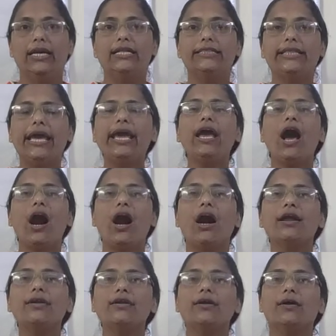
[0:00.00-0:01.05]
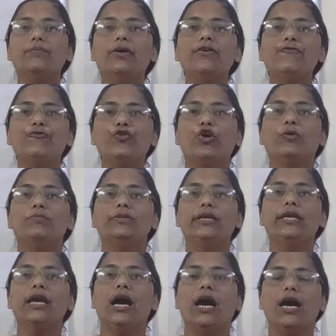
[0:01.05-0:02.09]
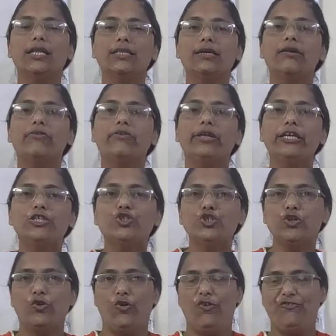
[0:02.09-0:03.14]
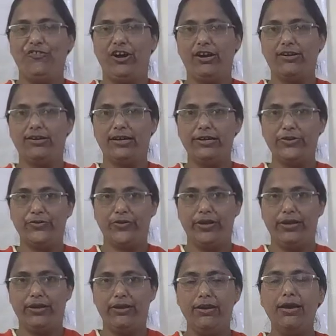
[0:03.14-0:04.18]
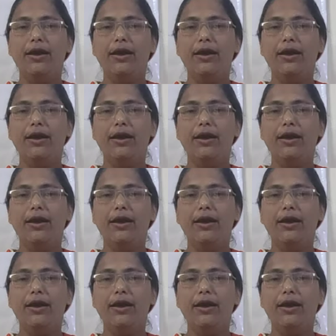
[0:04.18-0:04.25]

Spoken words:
They are coming from the other region of our country.